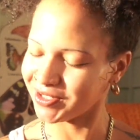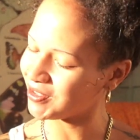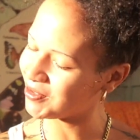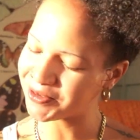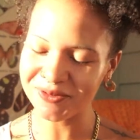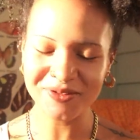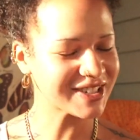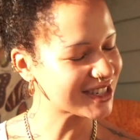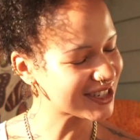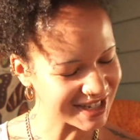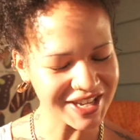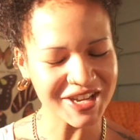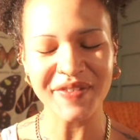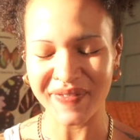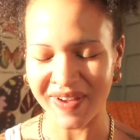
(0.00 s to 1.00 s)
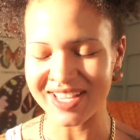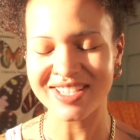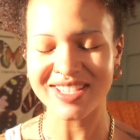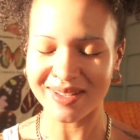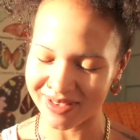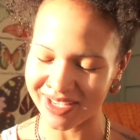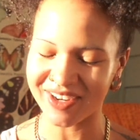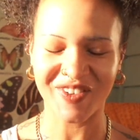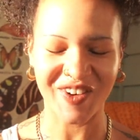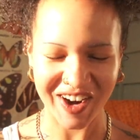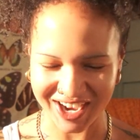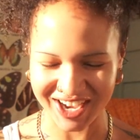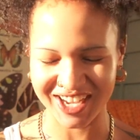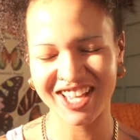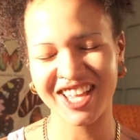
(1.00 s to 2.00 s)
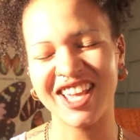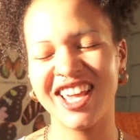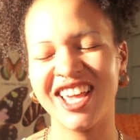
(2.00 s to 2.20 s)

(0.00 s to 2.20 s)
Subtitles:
you will still find something wrong.